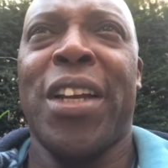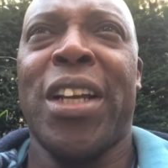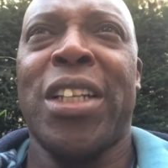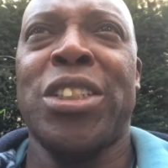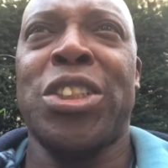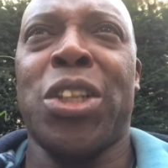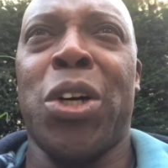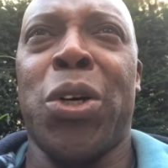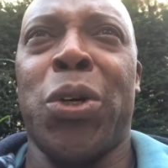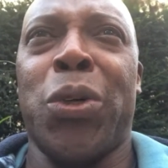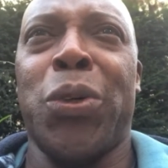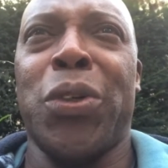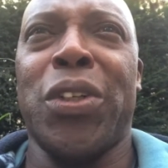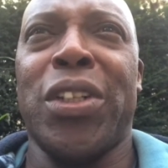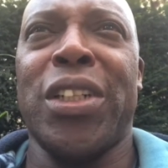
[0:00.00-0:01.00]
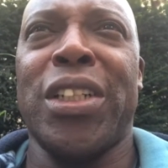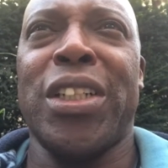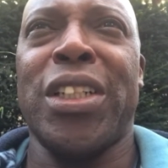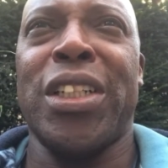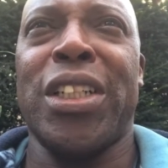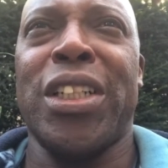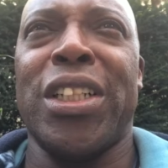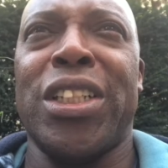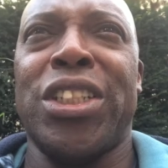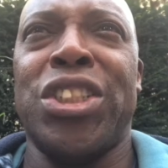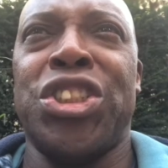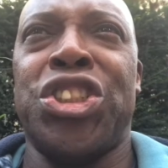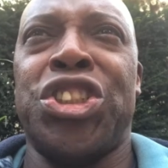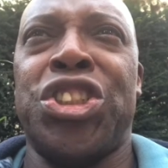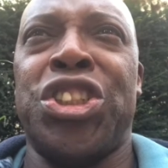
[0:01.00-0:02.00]
So
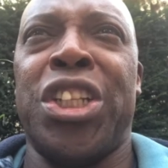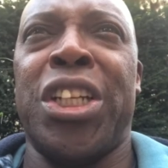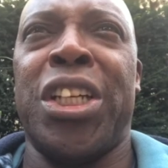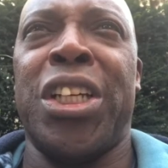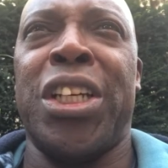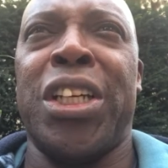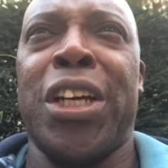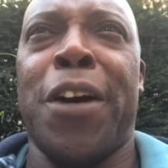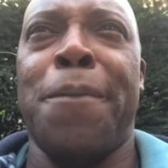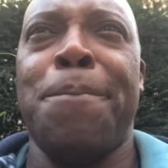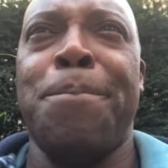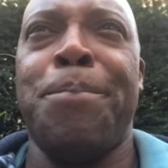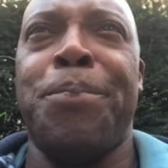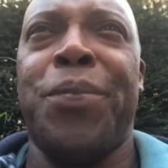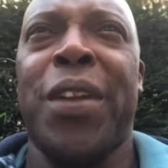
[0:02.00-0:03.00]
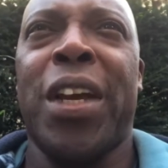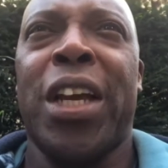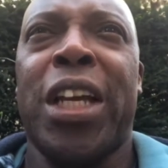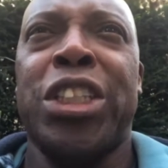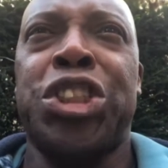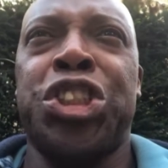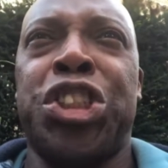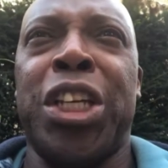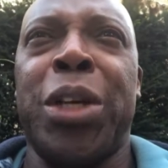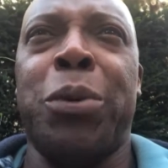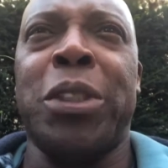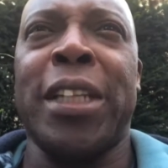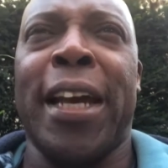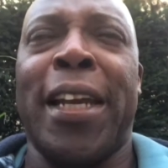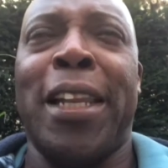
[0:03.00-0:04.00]
she
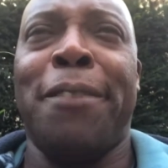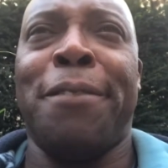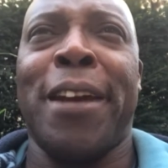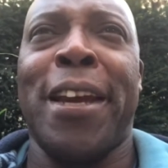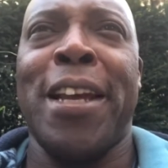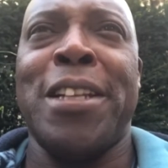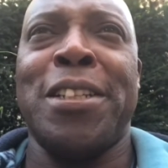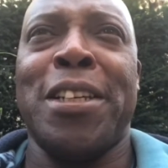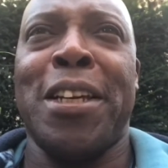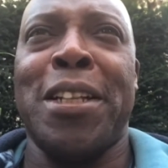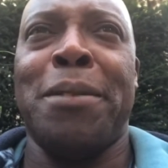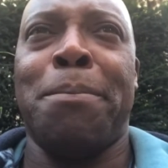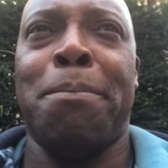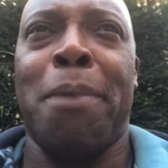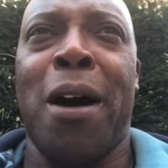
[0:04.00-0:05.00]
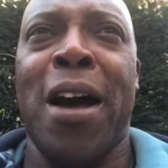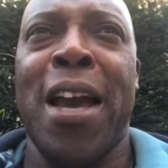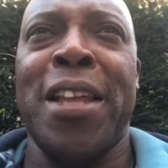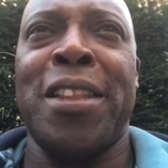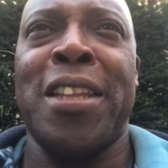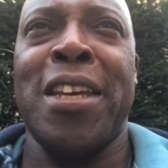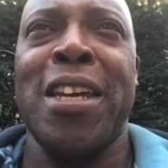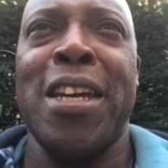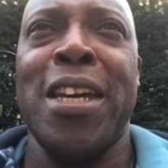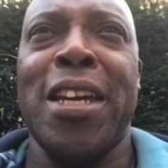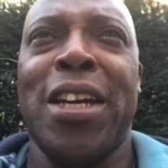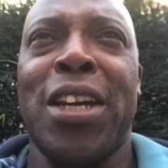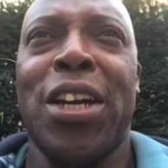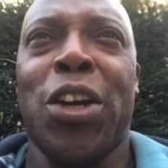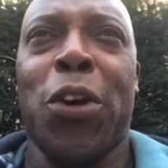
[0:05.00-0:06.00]
was elevated by the
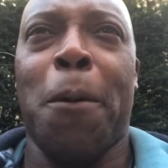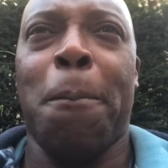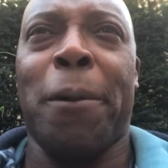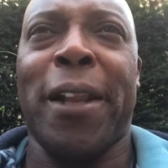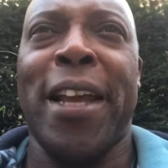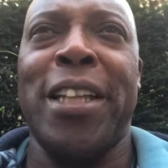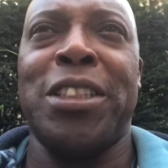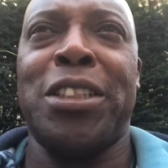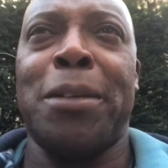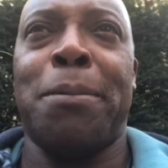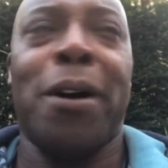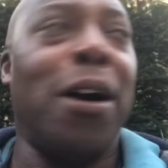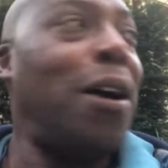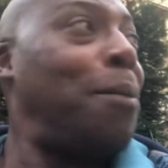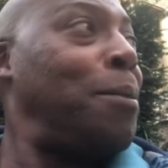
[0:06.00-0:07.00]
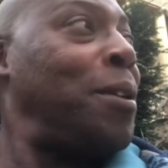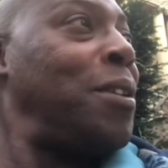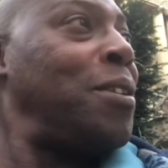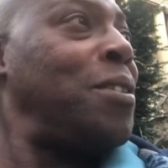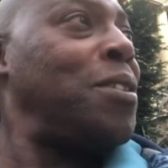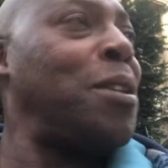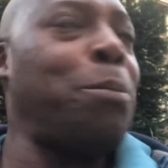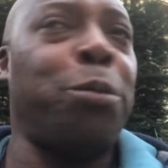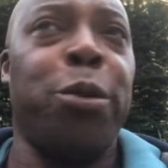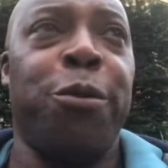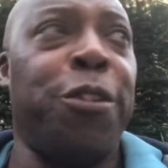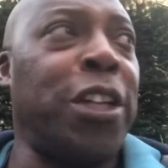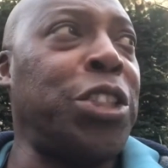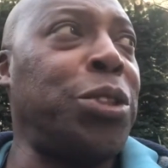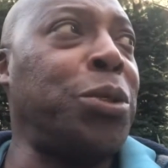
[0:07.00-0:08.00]
complaints department, the
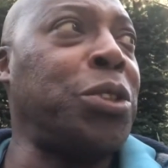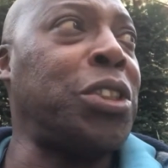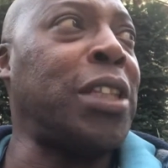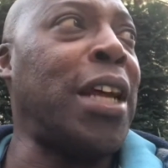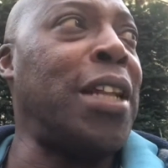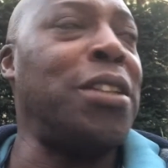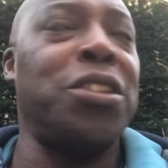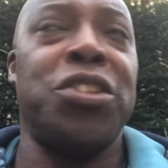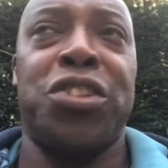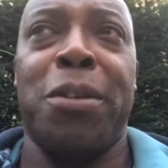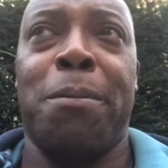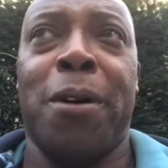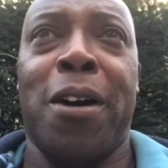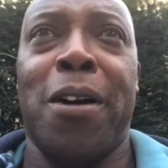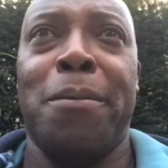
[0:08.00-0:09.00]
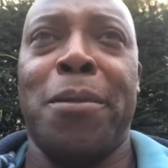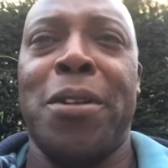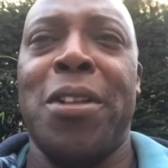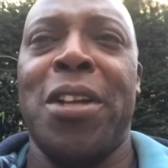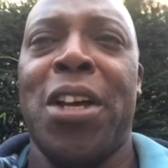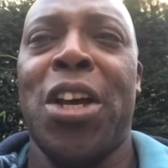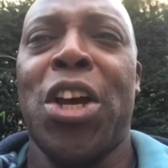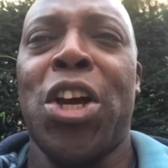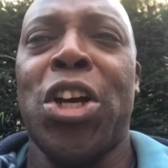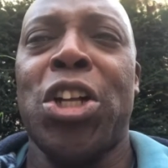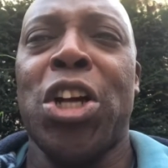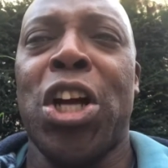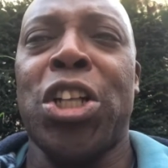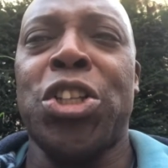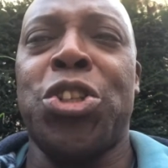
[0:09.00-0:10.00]
professional standards department,
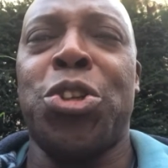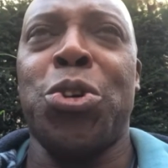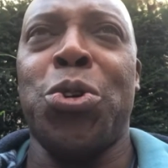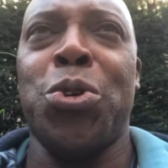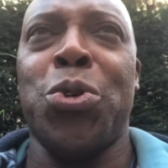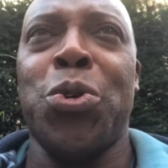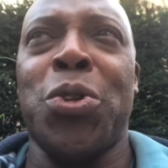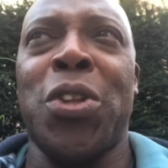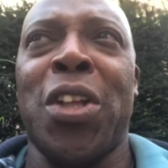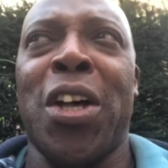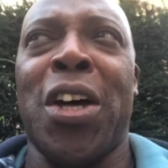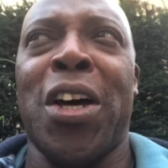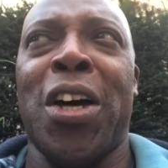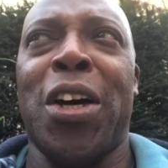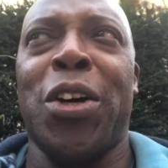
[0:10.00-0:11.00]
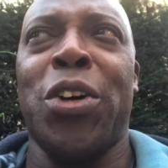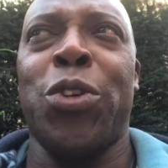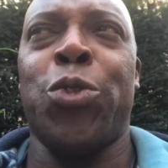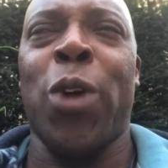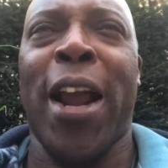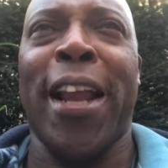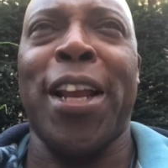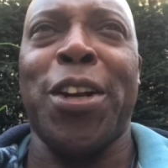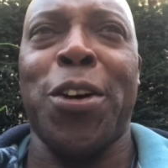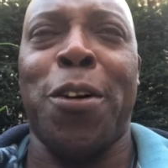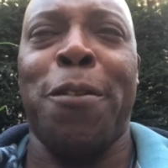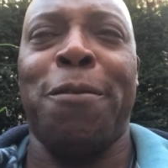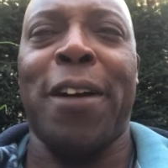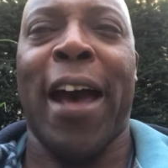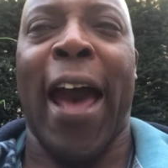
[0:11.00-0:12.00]
to the rank
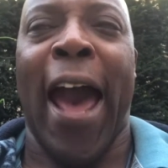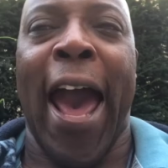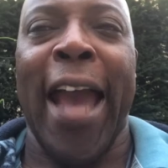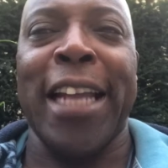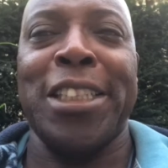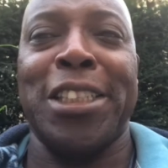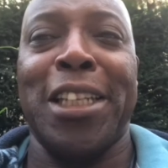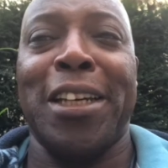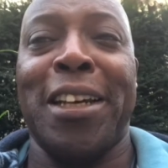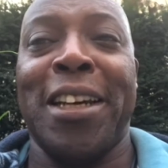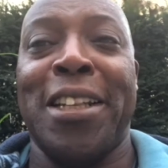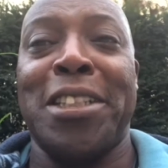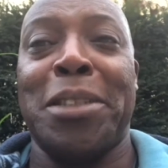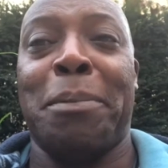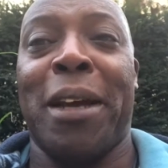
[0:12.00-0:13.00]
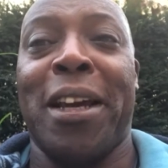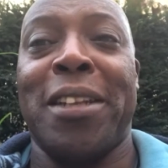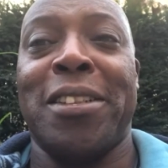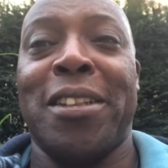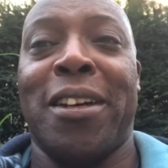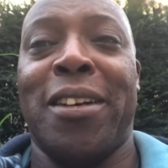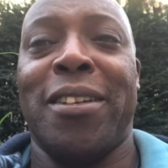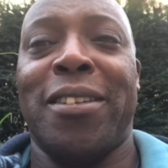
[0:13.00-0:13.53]
of acting inspector.